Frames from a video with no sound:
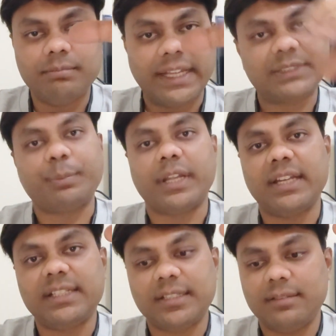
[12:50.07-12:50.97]

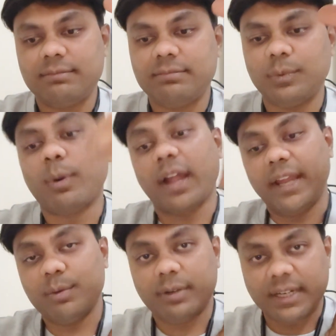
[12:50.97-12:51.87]
explanation, what
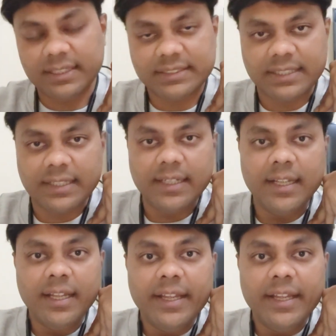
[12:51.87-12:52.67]
I could understand.